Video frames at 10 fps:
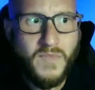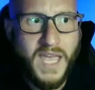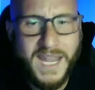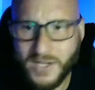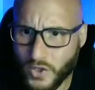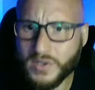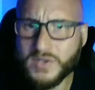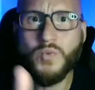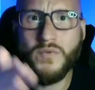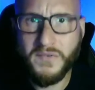And,
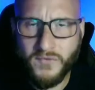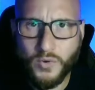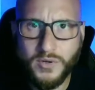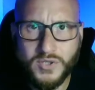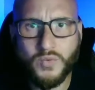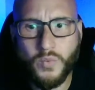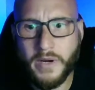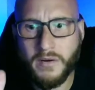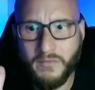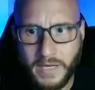it's moving forward to
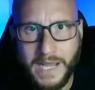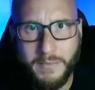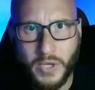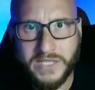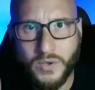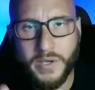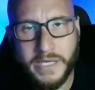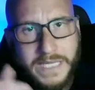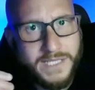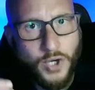where Renee
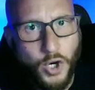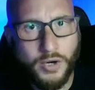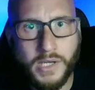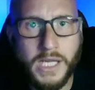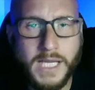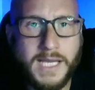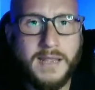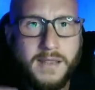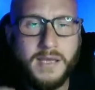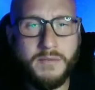Montoya is
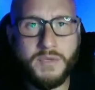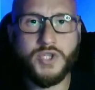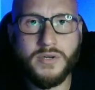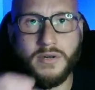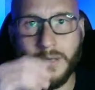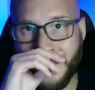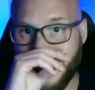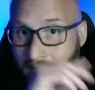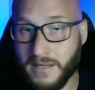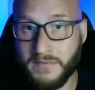currently the commissioner and
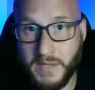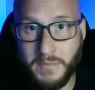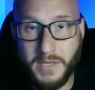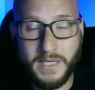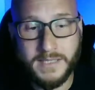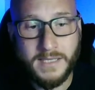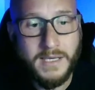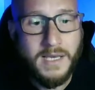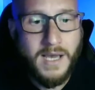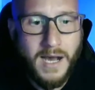everything in place.
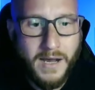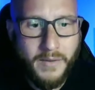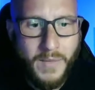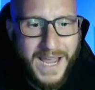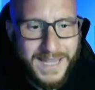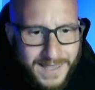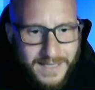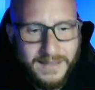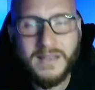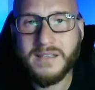I
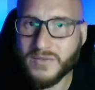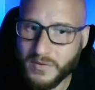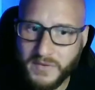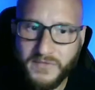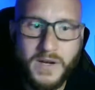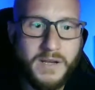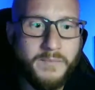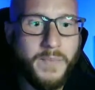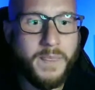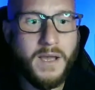think it's going to be
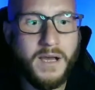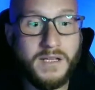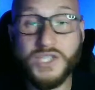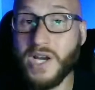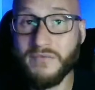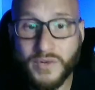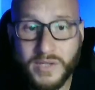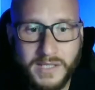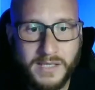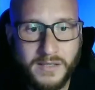fun. John
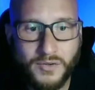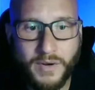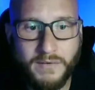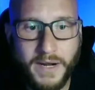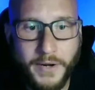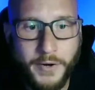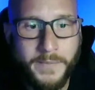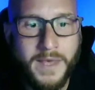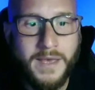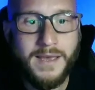Ridley, great writer,
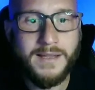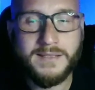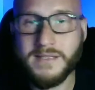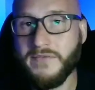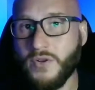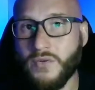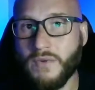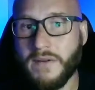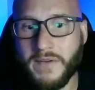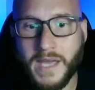and
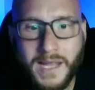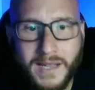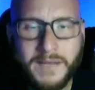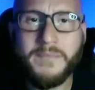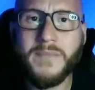Stefano Raffaelli.